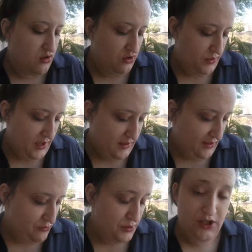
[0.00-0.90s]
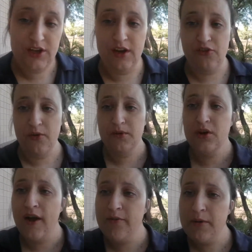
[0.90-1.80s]
All right, that's pretty good. So I'm
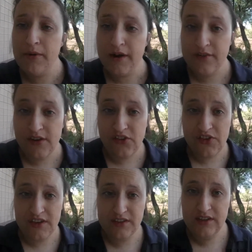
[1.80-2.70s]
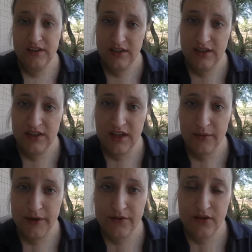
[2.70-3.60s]
gonna go have my breakfast and
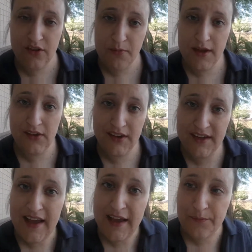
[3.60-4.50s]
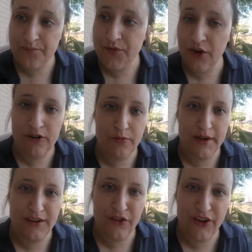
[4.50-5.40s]
get ready for this amazing day. All right,
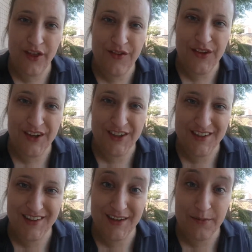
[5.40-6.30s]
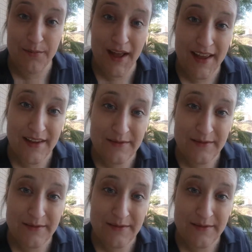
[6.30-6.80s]
everybody, I love you, and I'll talk to you later. Bye.